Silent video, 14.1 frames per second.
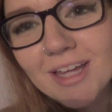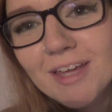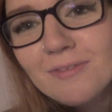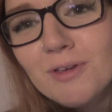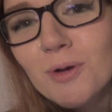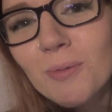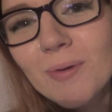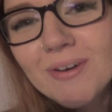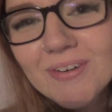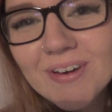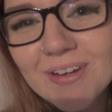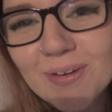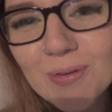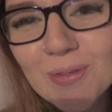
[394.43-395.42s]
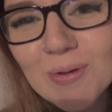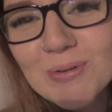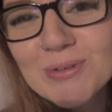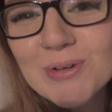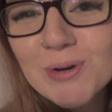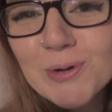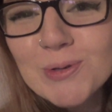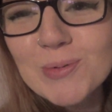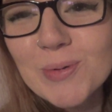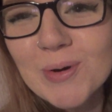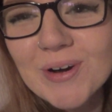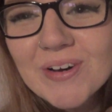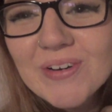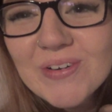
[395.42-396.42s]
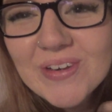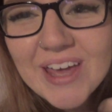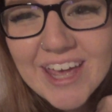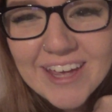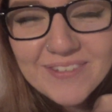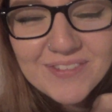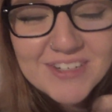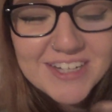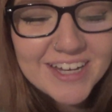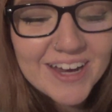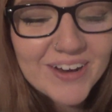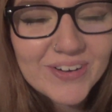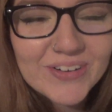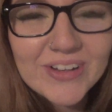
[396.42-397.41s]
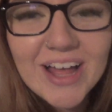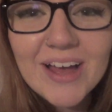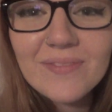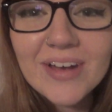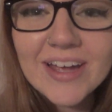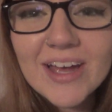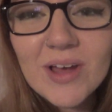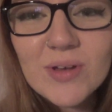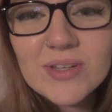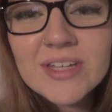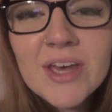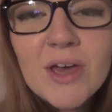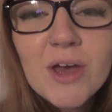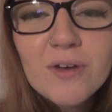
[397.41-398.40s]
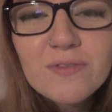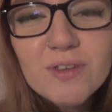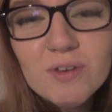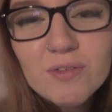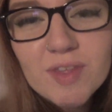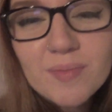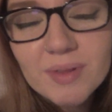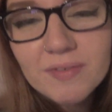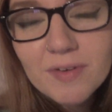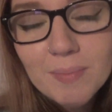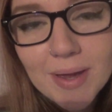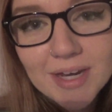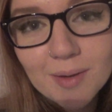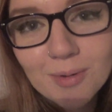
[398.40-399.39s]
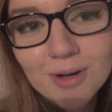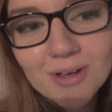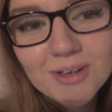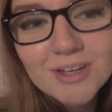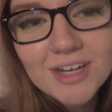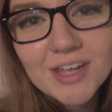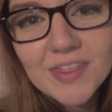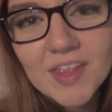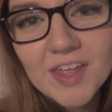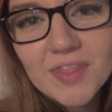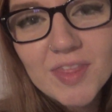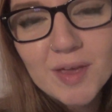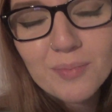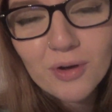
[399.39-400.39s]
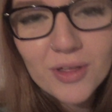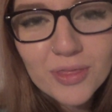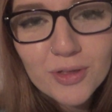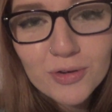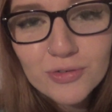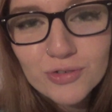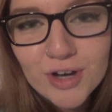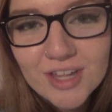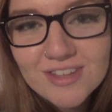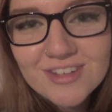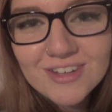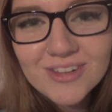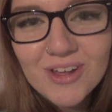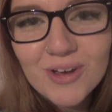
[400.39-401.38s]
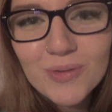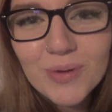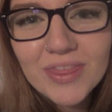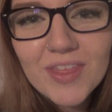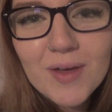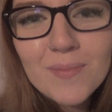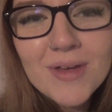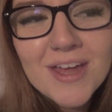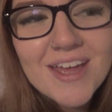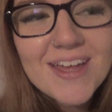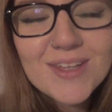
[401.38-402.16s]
If you're wondering who those girls were who came to carol at my house, a few of them live in my neighborhood, and then they brought their friends along with them,